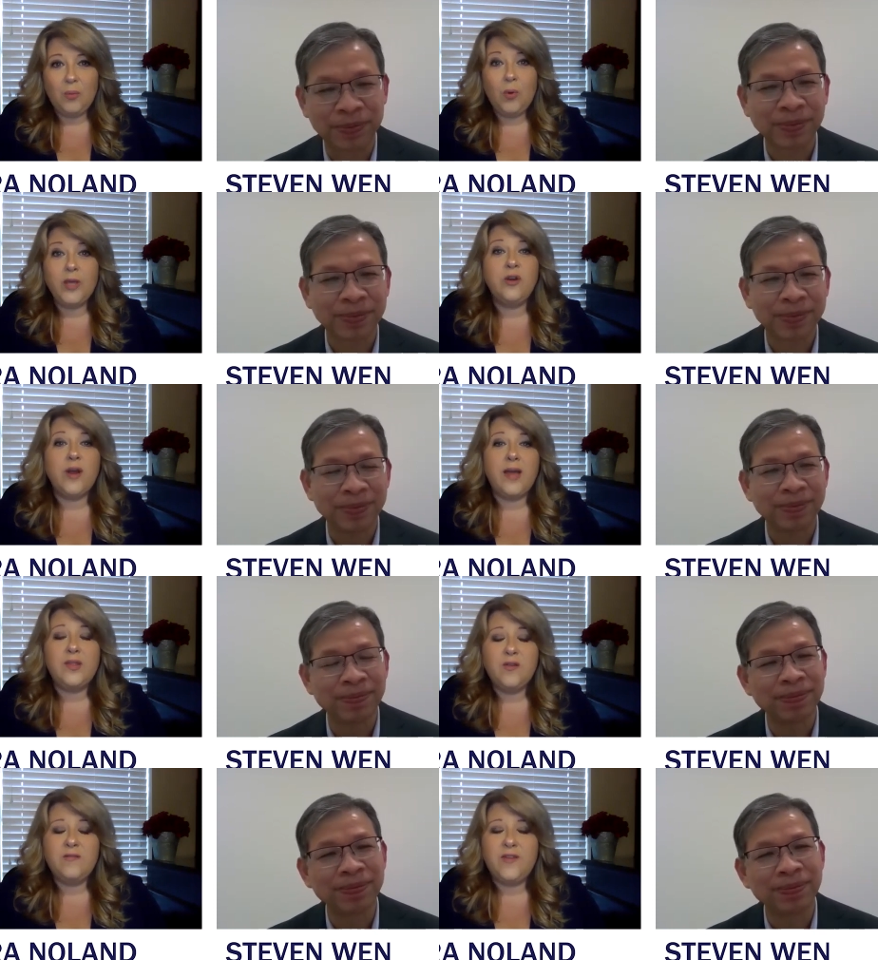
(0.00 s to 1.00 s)
Speaker 1: when you're
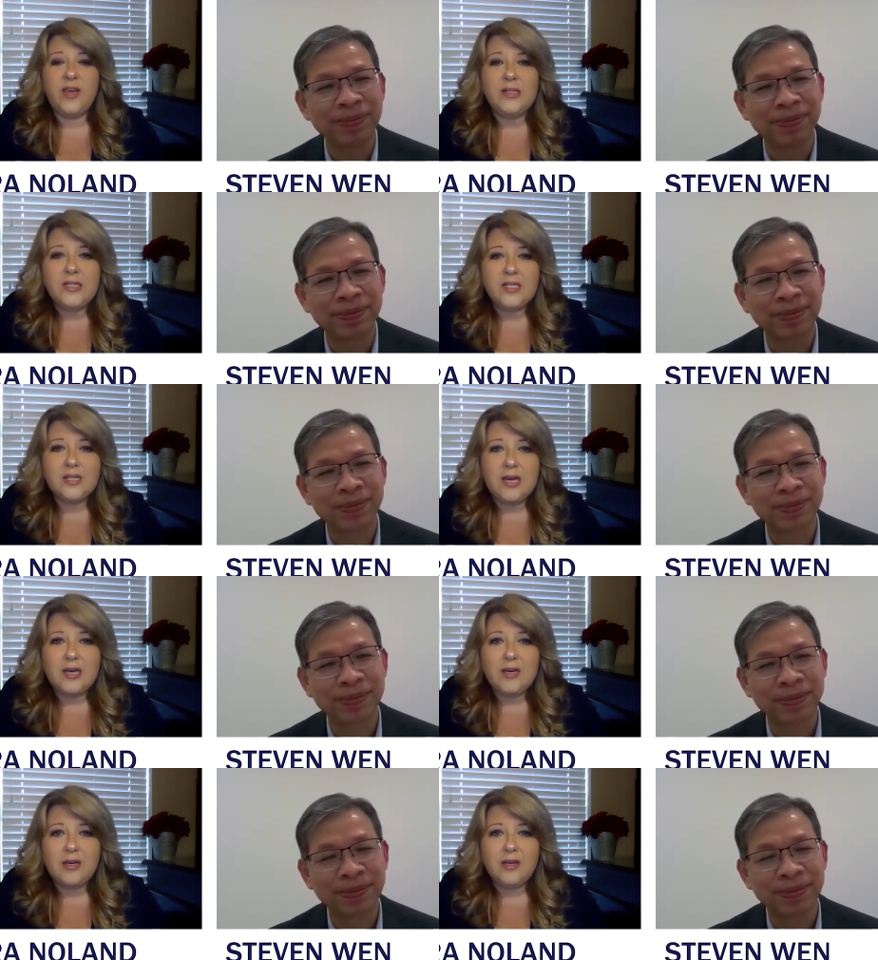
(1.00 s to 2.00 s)
at the event, uh,
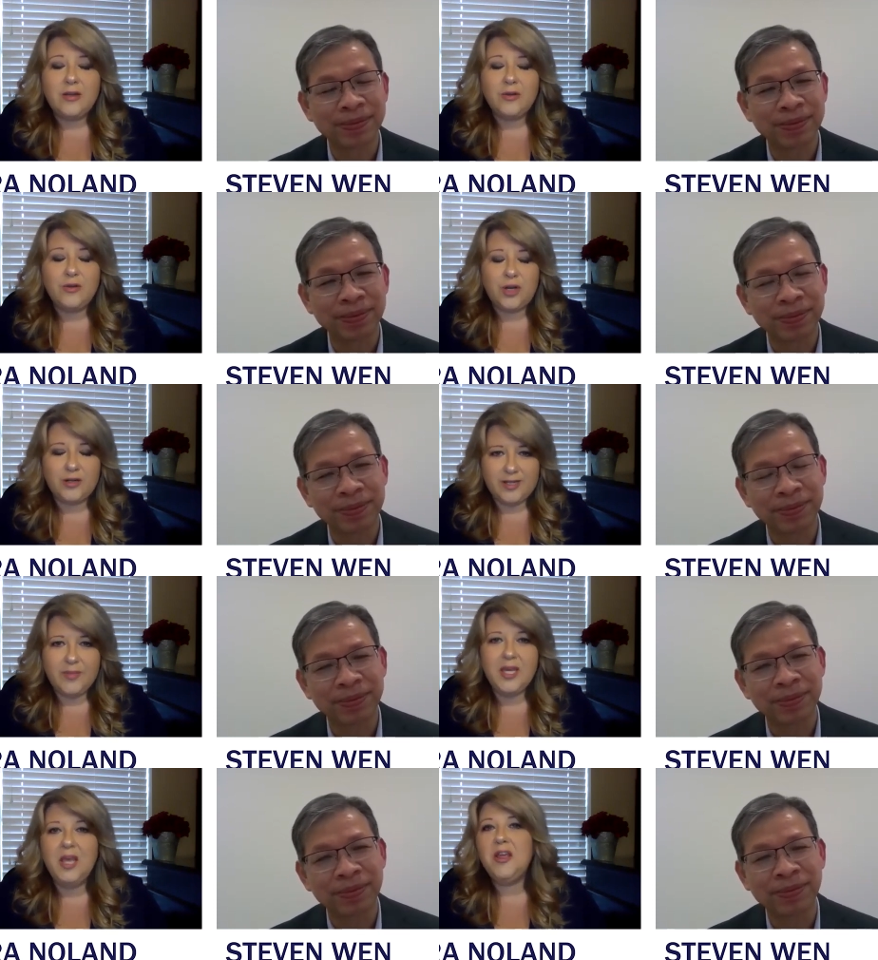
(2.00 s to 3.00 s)
I know you talked in
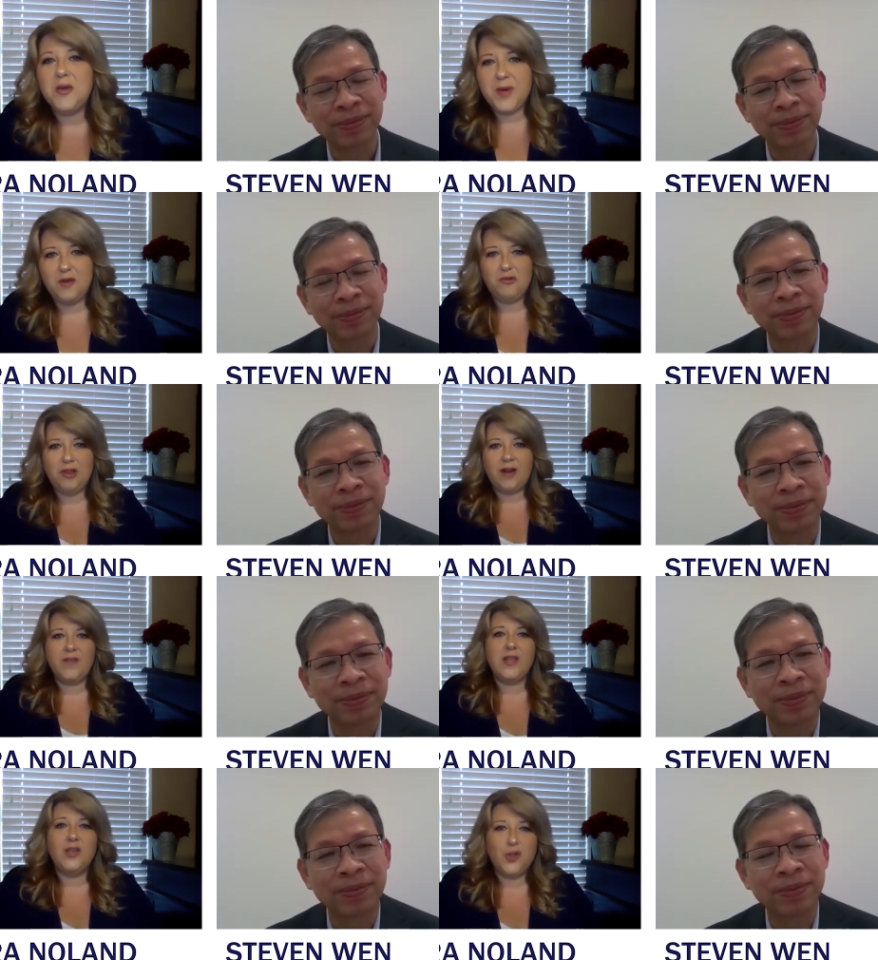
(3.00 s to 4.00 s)
the beginning about a
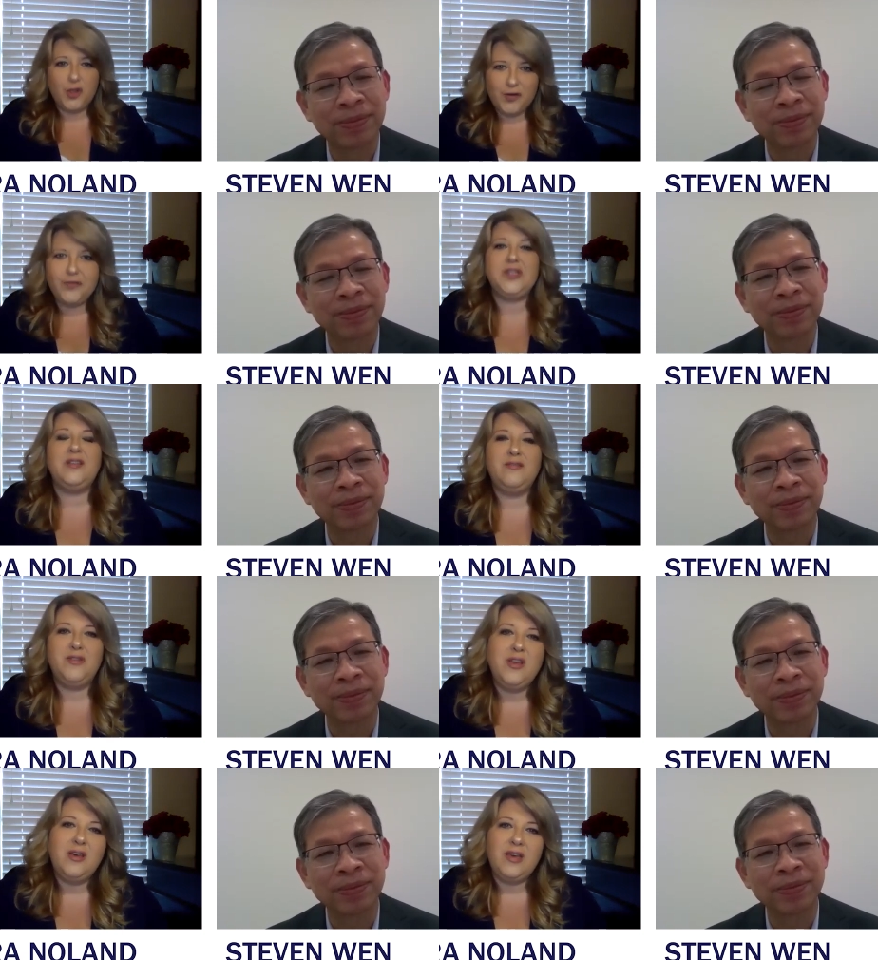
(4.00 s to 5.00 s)
lot of the initiatives
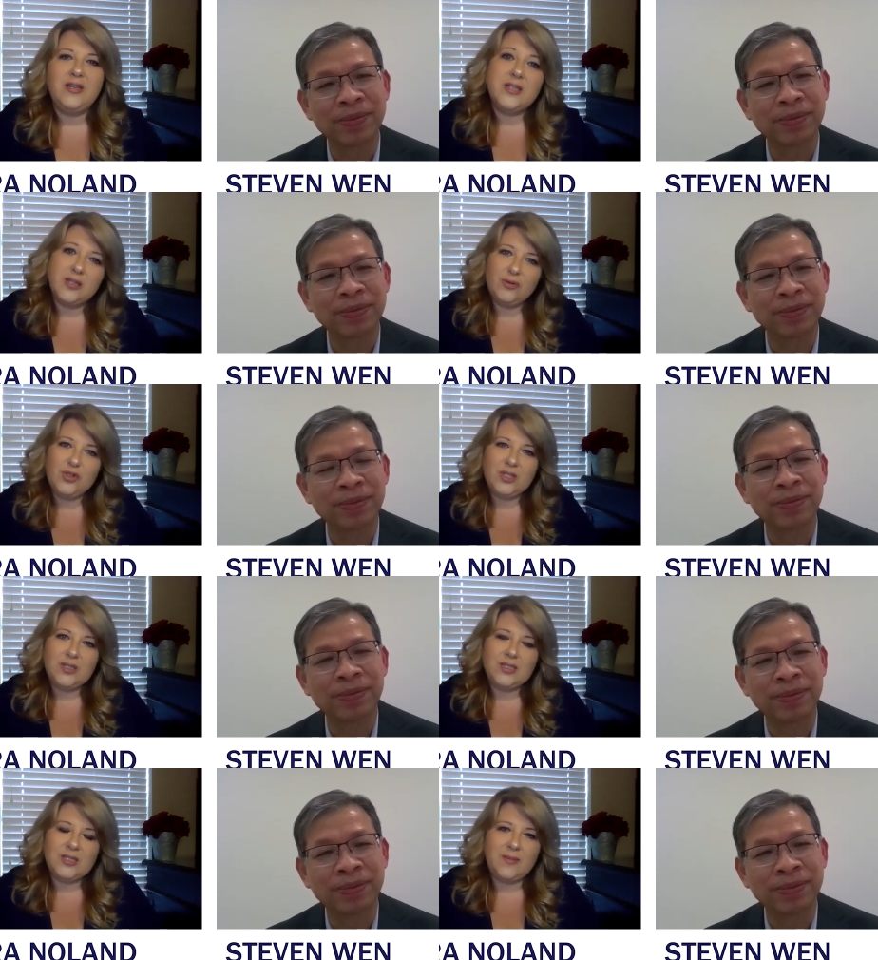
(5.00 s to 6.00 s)
and and
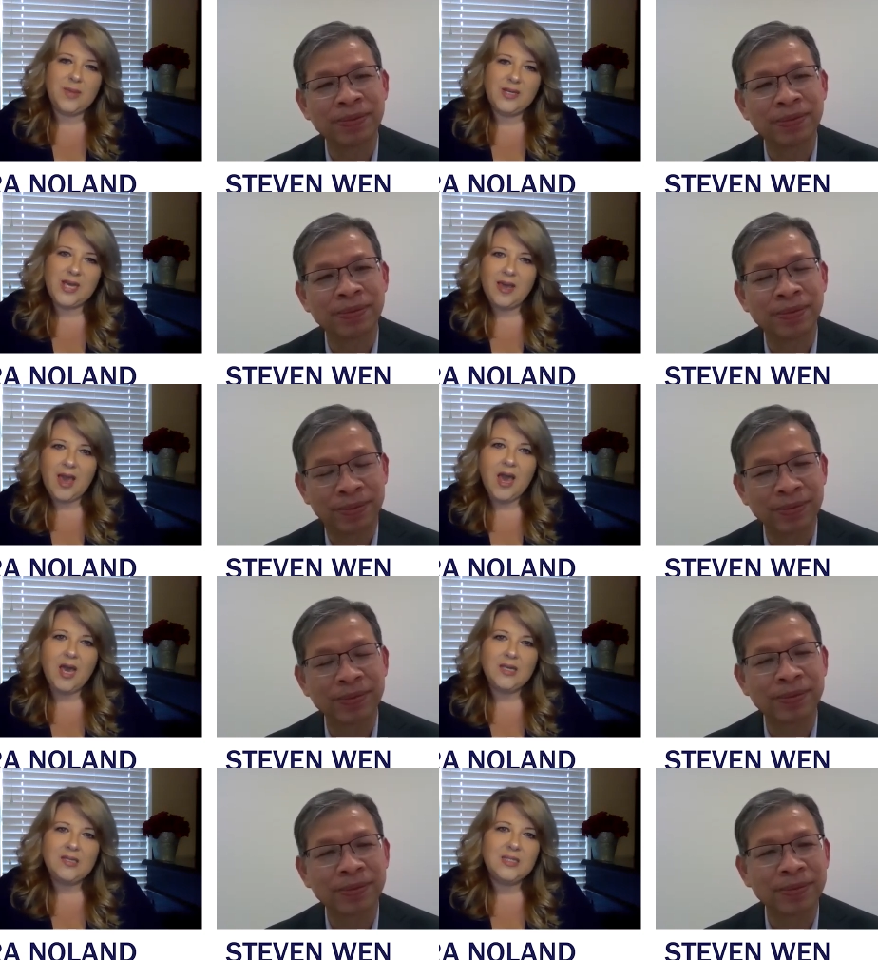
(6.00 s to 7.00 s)
solutions that MiTAC
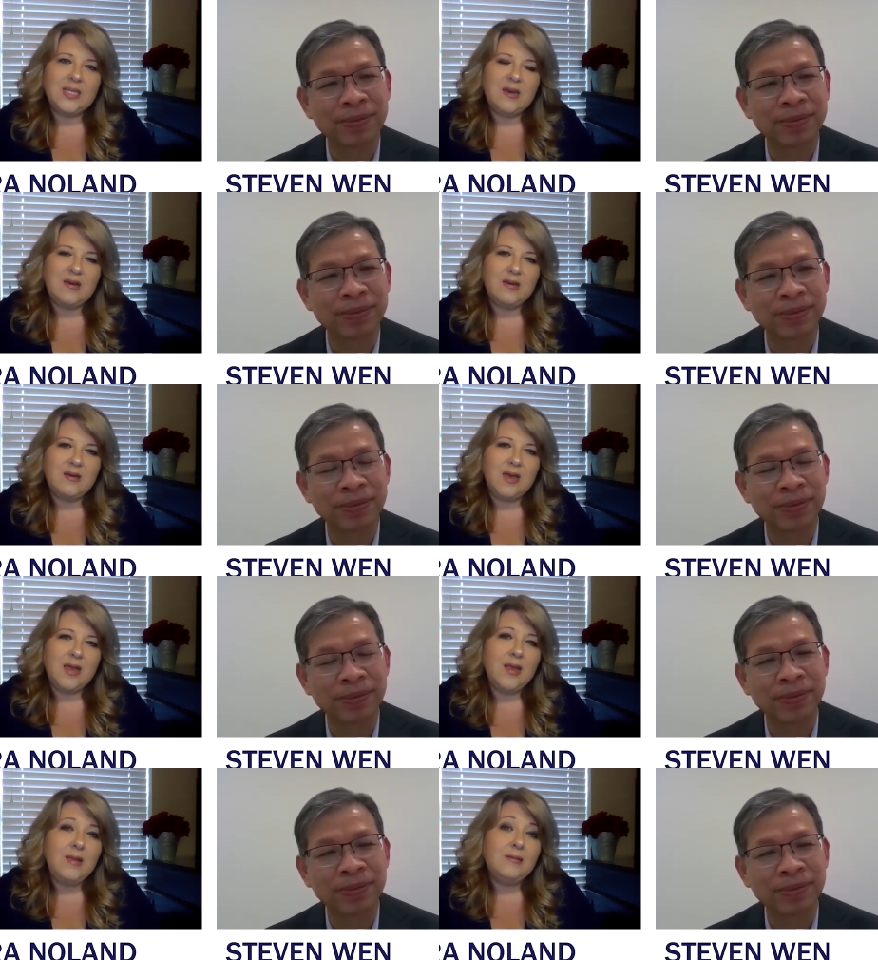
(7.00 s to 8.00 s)
has. Uh,
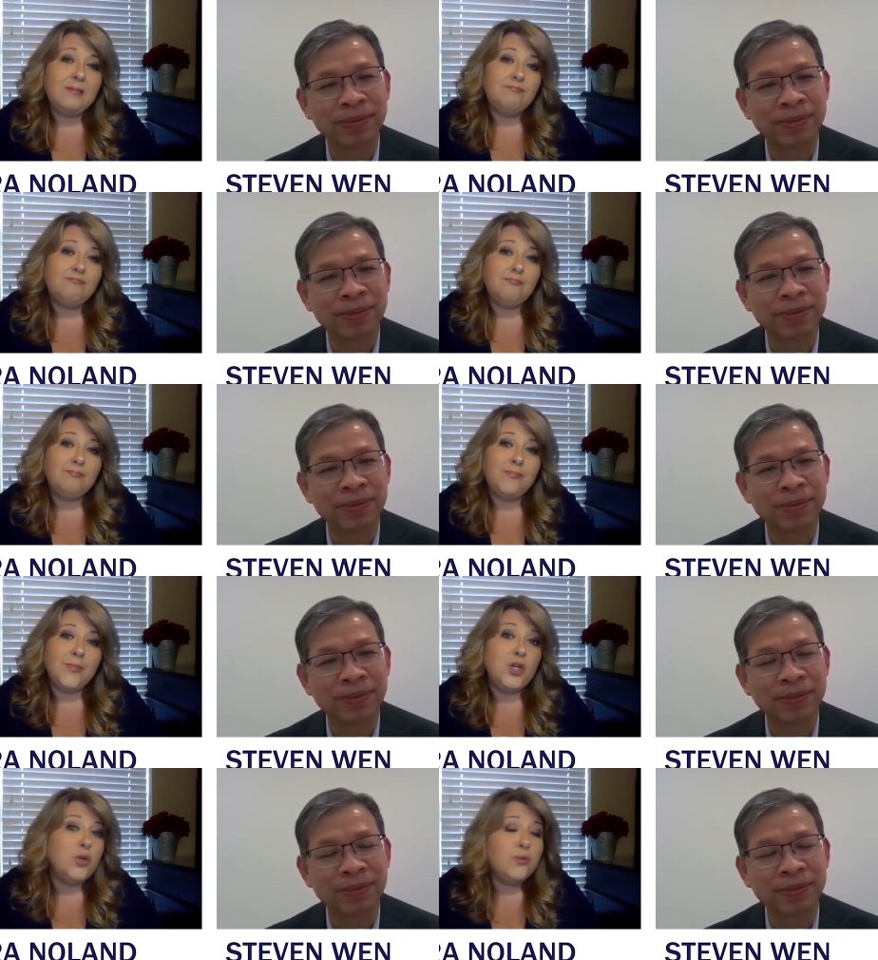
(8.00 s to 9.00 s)
any
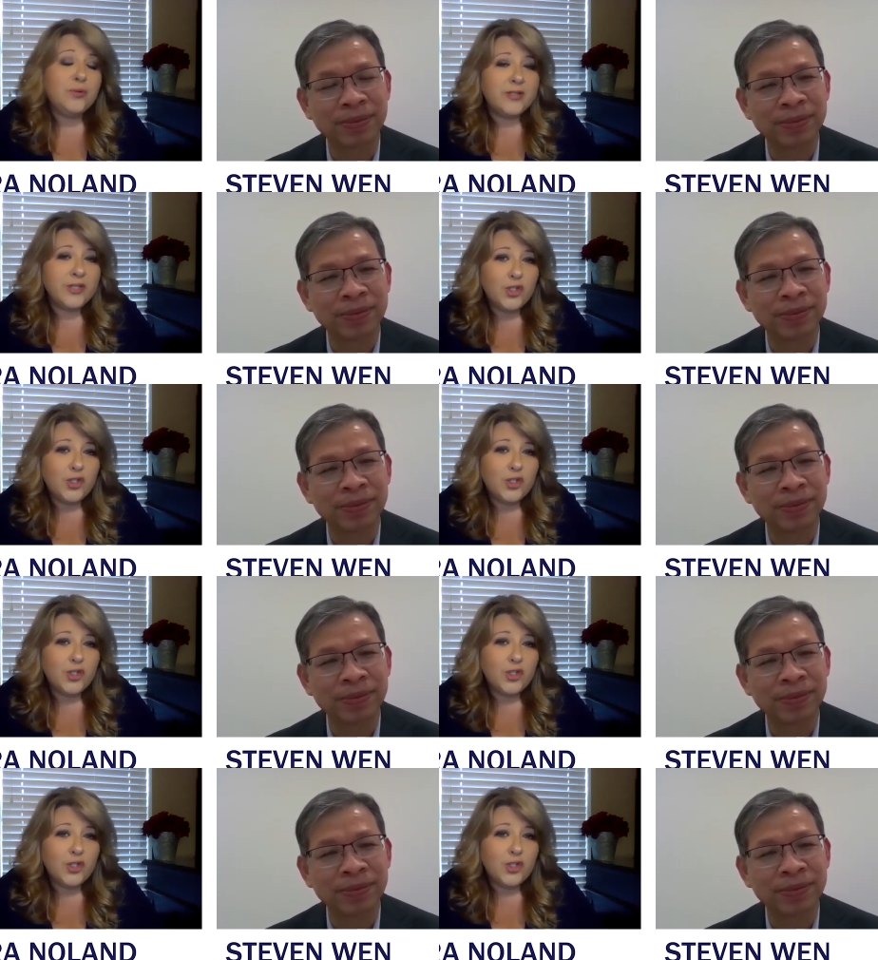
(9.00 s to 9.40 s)
news to